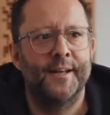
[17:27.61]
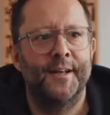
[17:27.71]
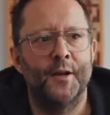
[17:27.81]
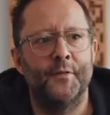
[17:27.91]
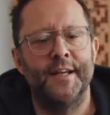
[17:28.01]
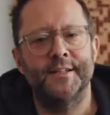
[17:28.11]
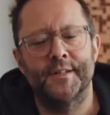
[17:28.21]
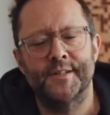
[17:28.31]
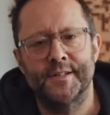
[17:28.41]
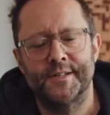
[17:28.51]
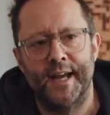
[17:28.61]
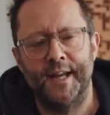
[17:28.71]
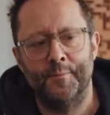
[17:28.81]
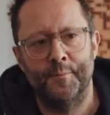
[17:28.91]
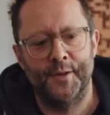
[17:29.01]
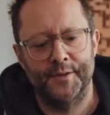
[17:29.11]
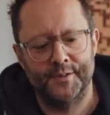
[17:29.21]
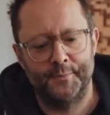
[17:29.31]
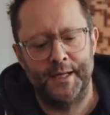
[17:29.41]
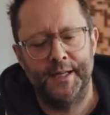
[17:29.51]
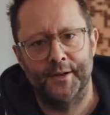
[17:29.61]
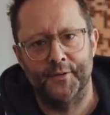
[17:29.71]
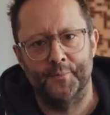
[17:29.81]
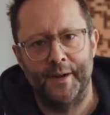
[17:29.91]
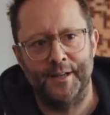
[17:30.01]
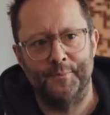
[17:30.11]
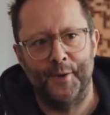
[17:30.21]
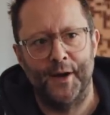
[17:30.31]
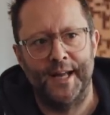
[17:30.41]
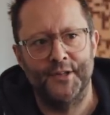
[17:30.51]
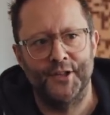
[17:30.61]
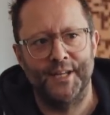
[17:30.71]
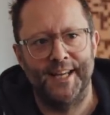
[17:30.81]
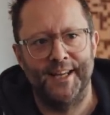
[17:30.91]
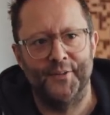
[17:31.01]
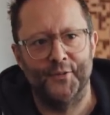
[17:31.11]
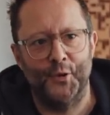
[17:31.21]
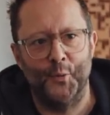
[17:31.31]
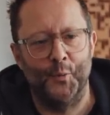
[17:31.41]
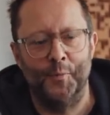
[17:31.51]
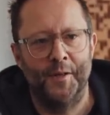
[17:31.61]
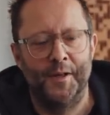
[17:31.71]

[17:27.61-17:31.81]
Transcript: You know, these are statement speakers made by engineers who